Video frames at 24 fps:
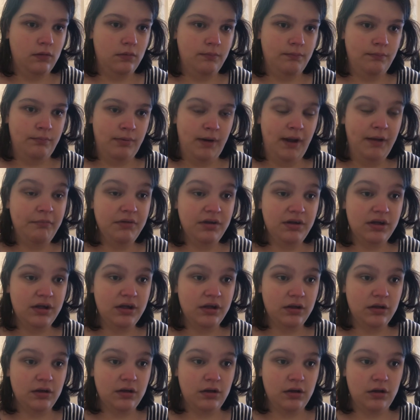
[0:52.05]
probably
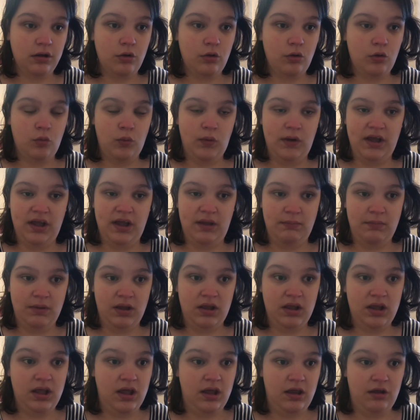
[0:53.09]
not going to go away, my
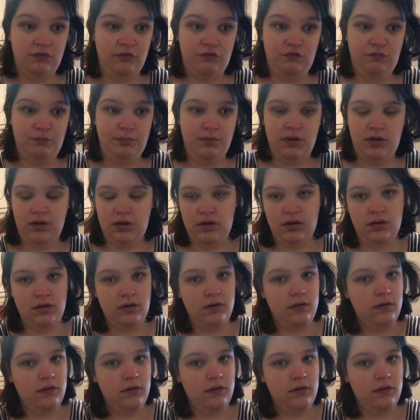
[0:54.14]
guess, but